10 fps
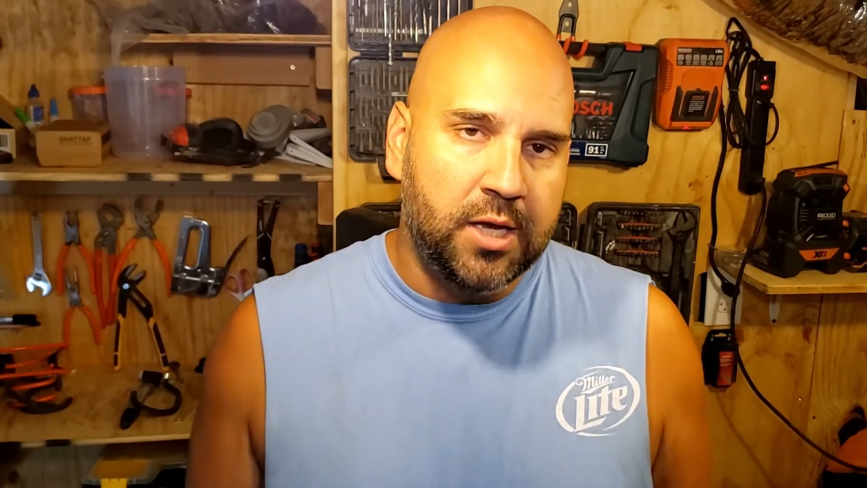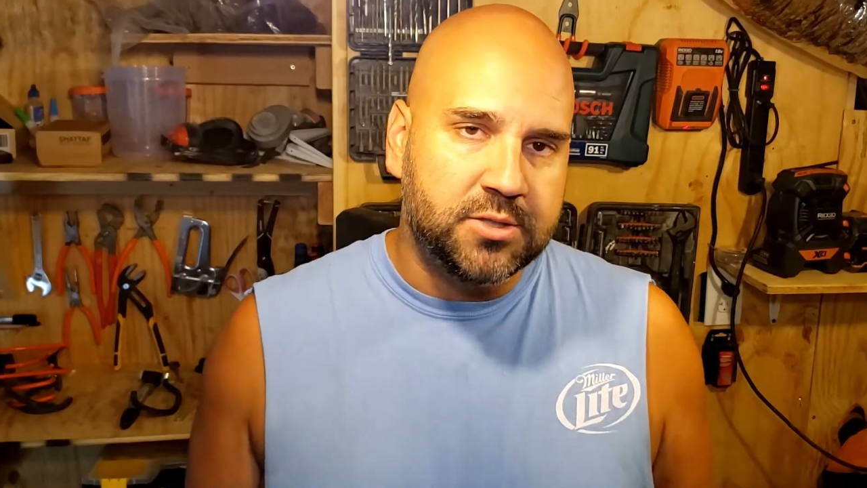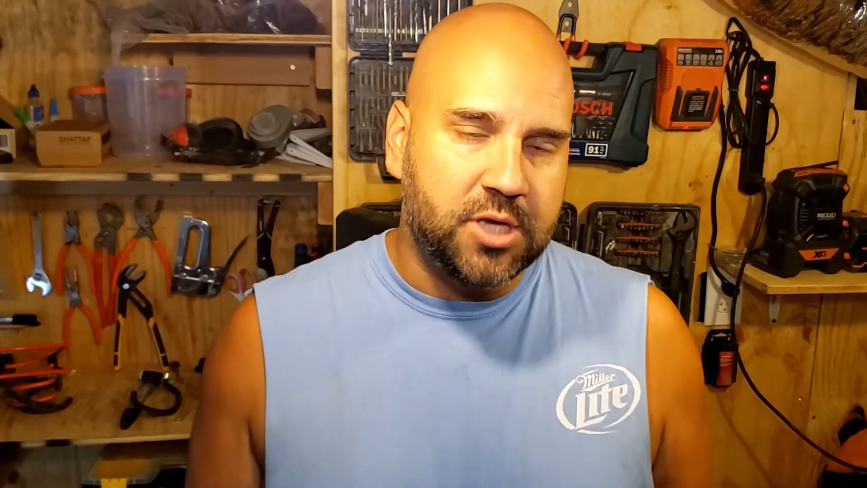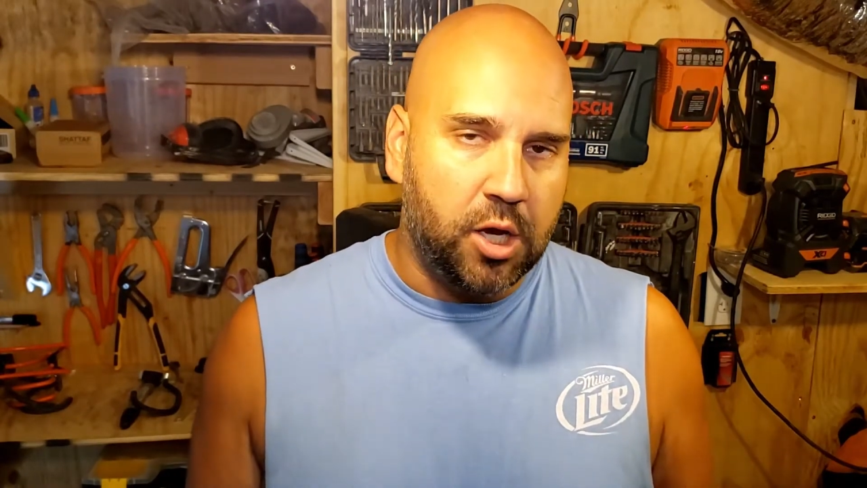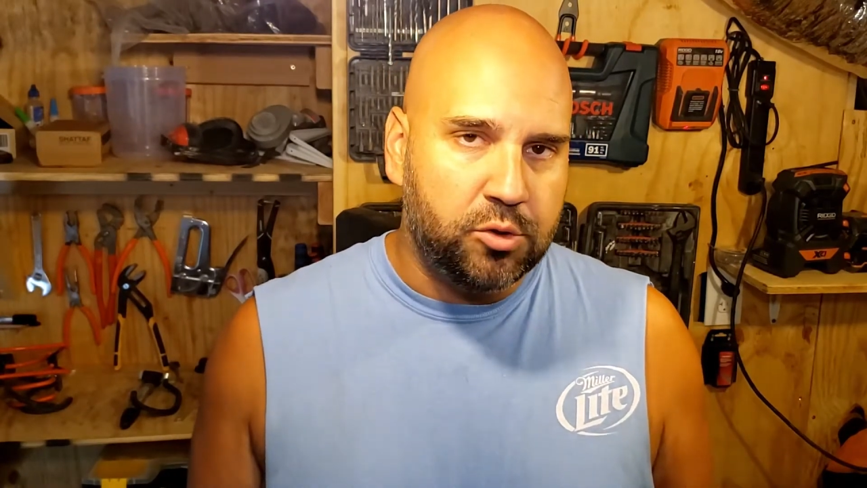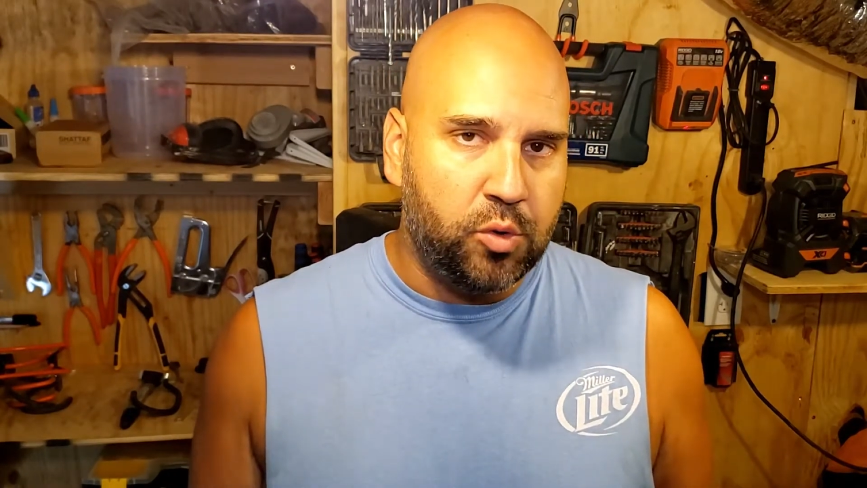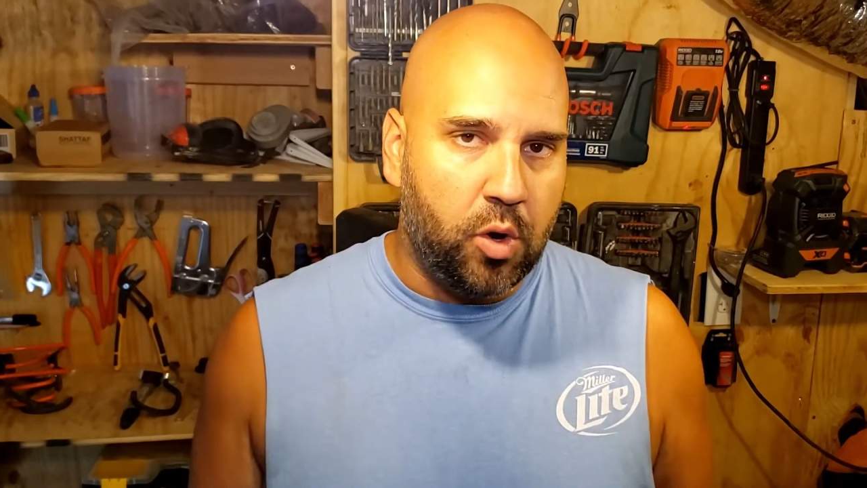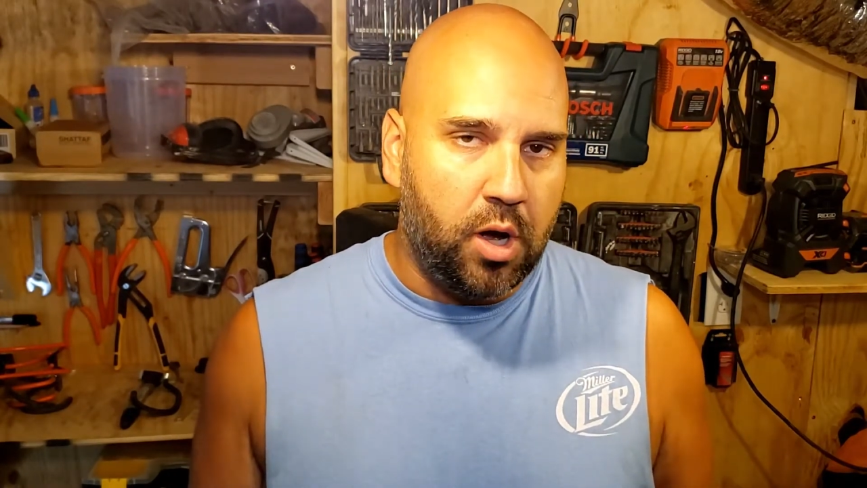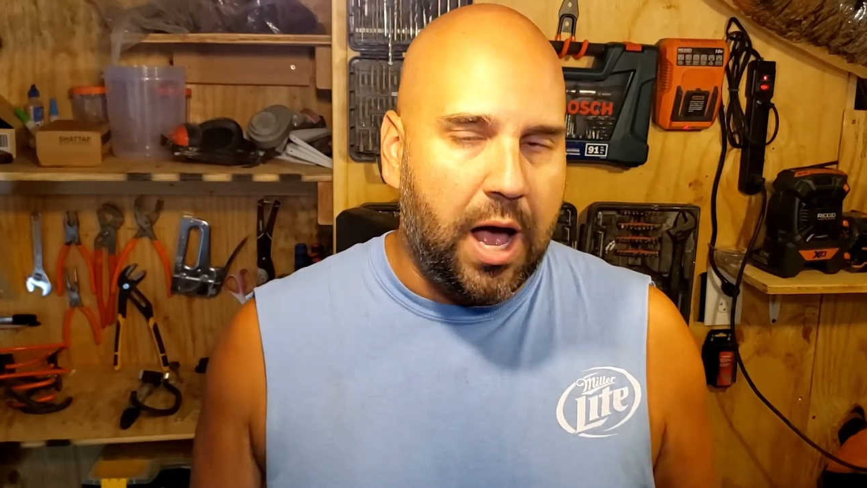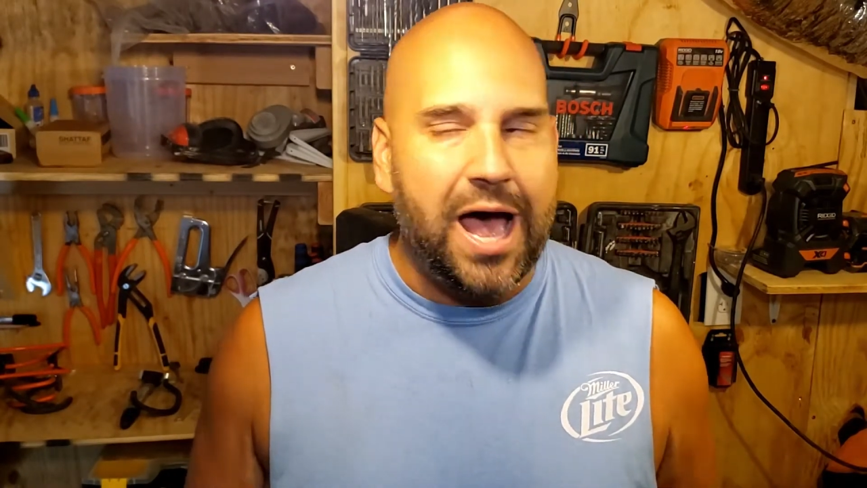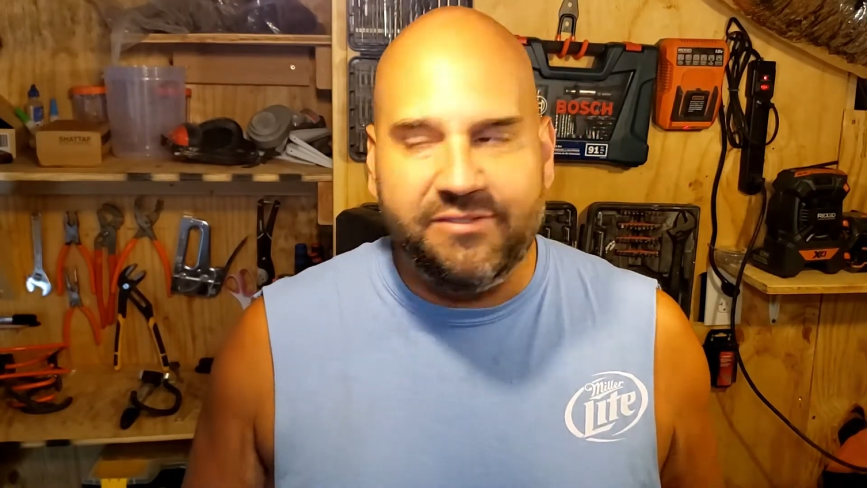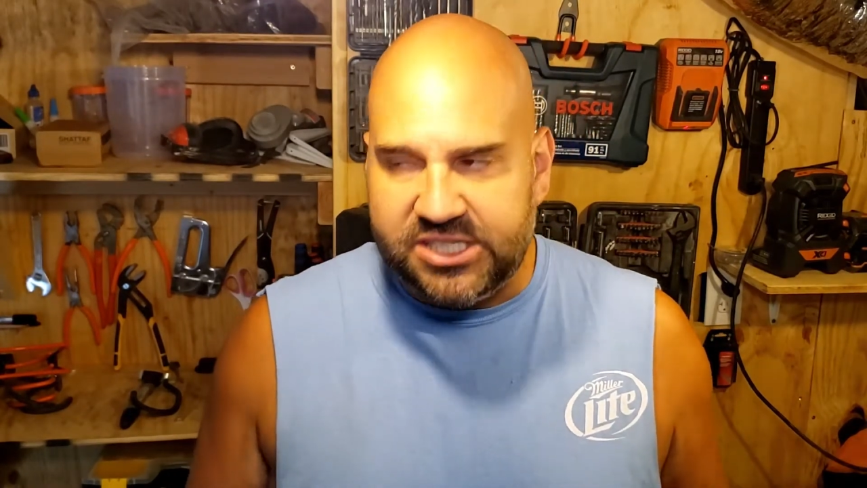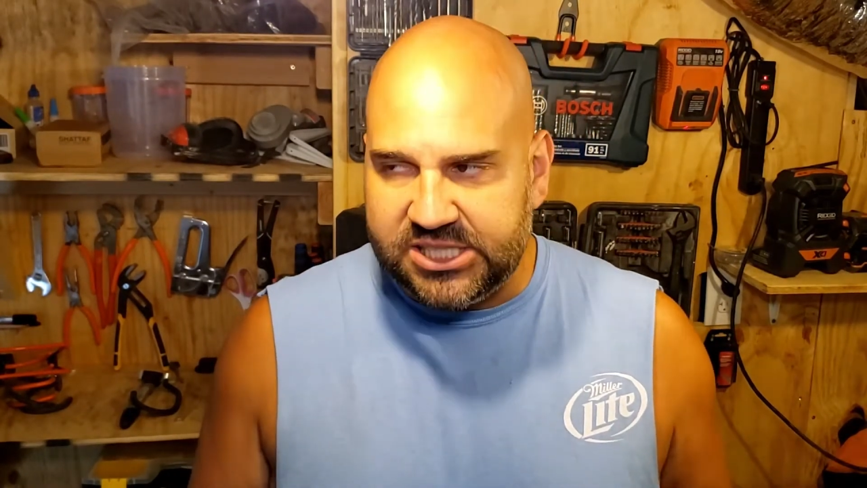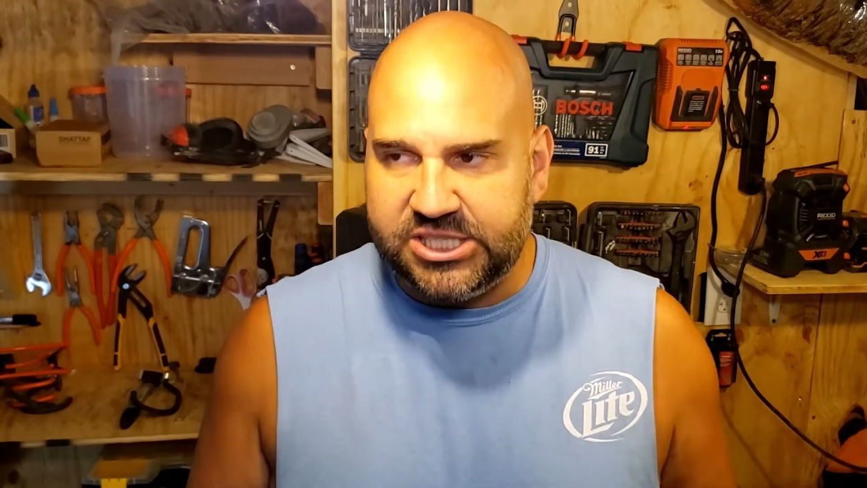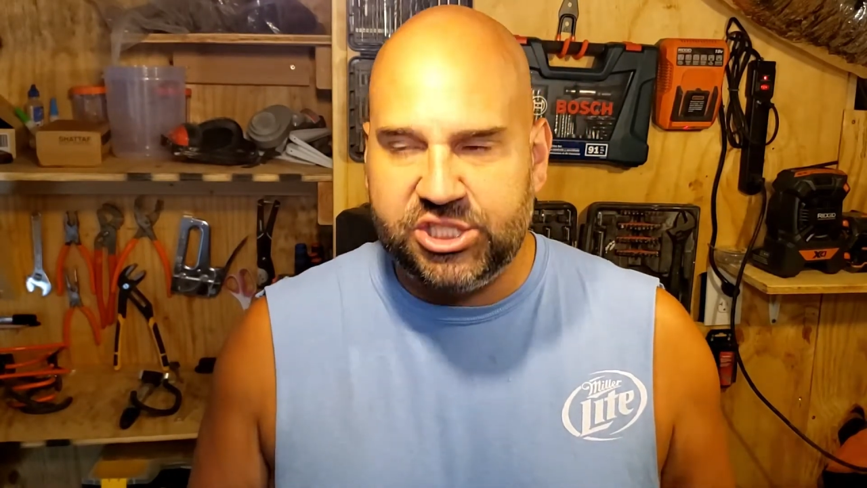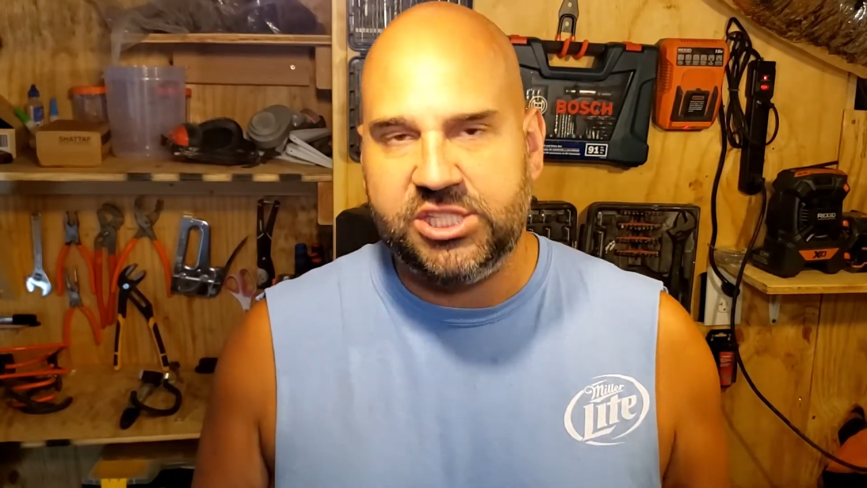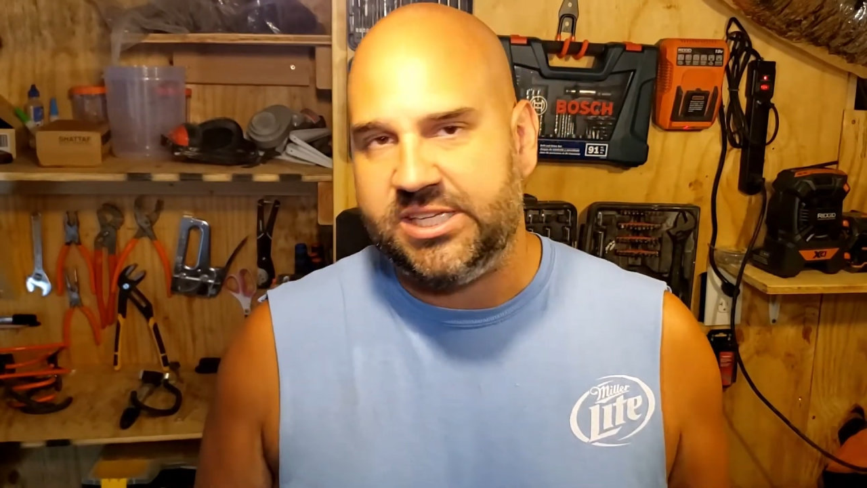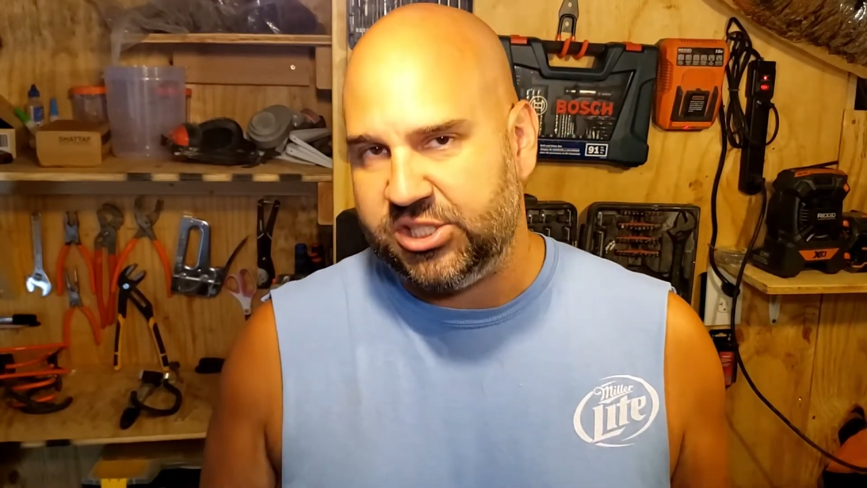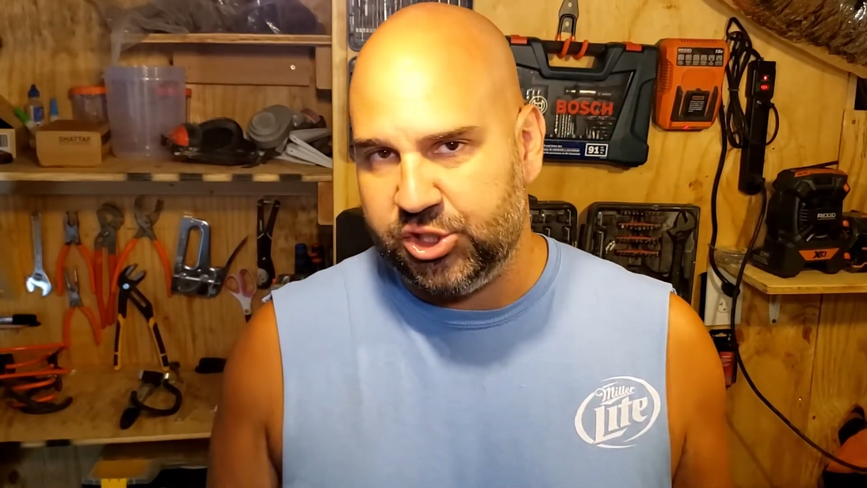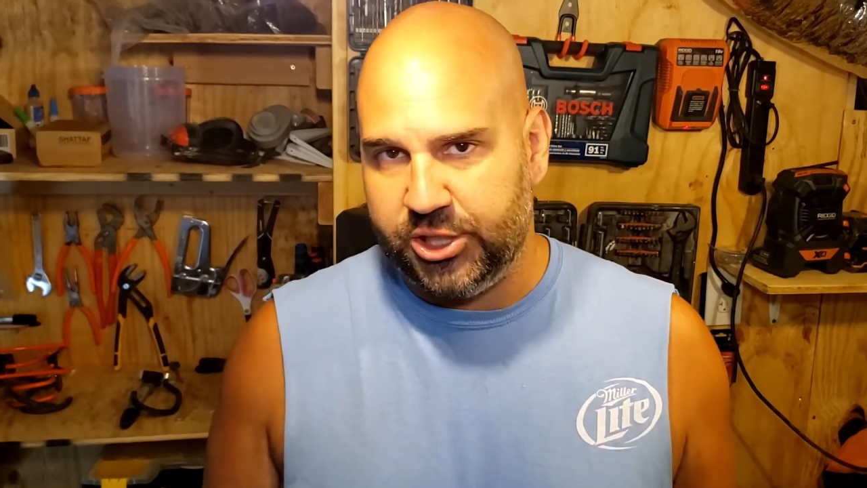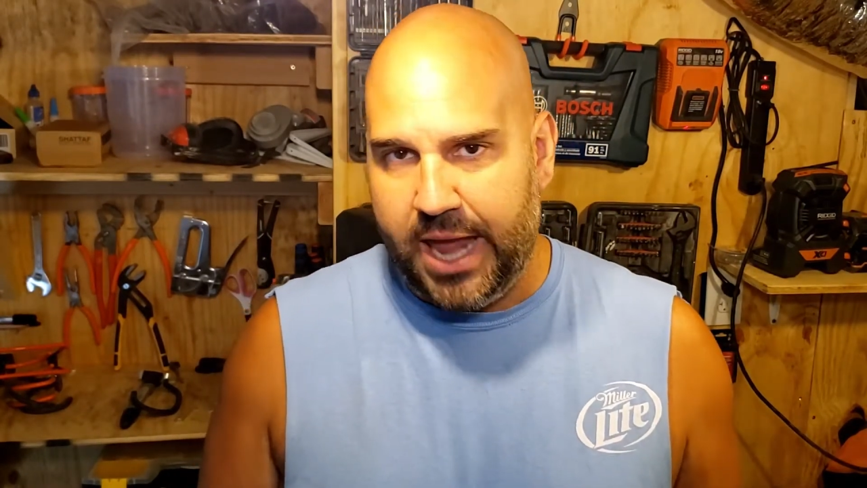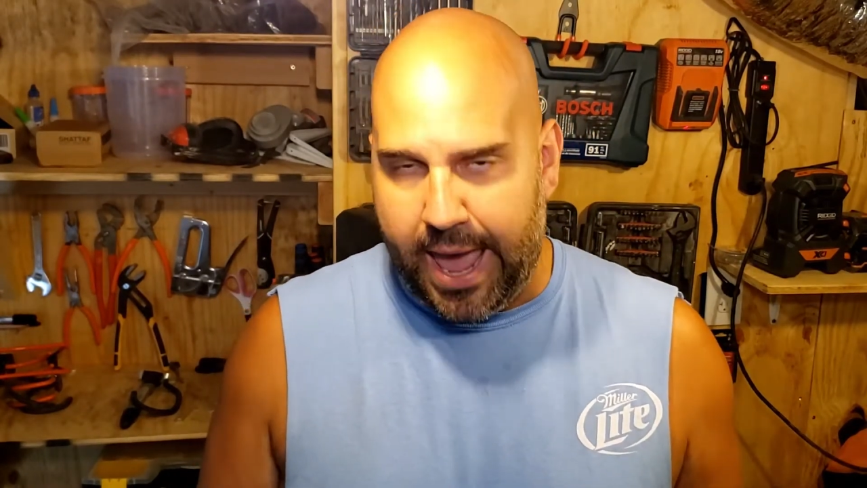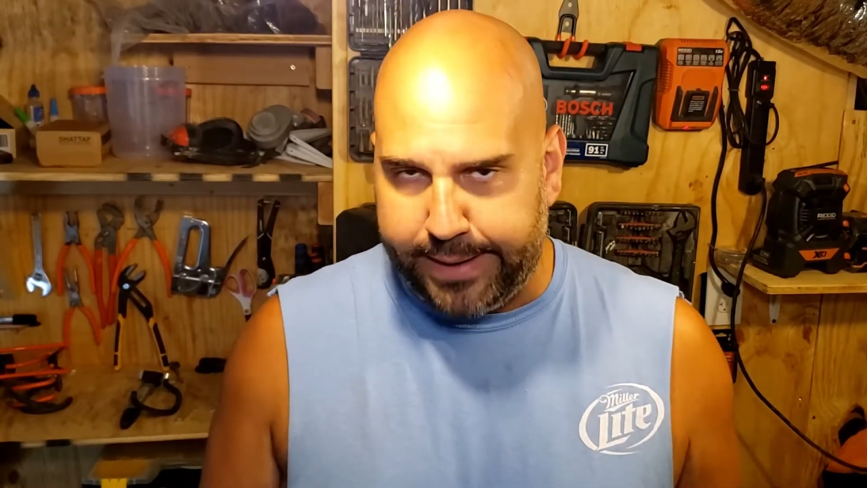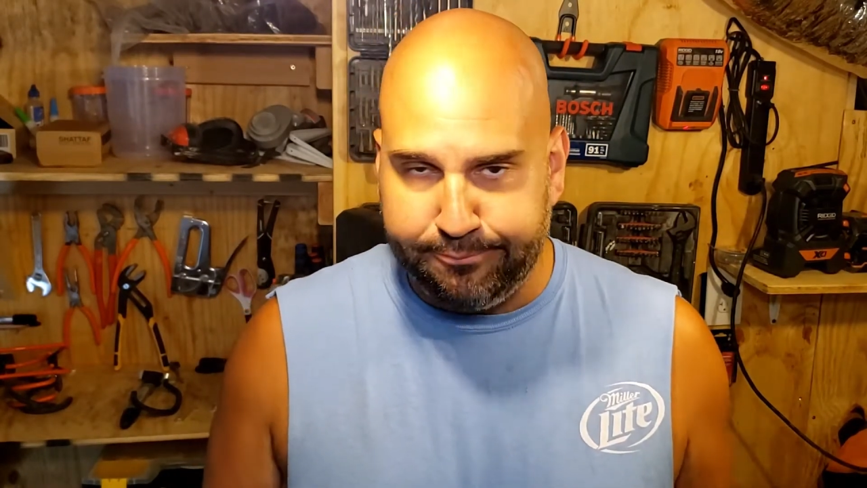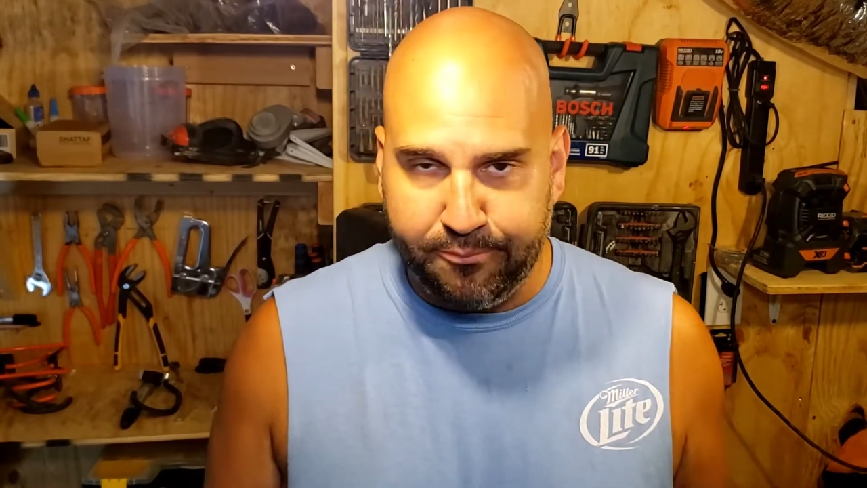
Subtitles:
So obviously she thinks you're dead.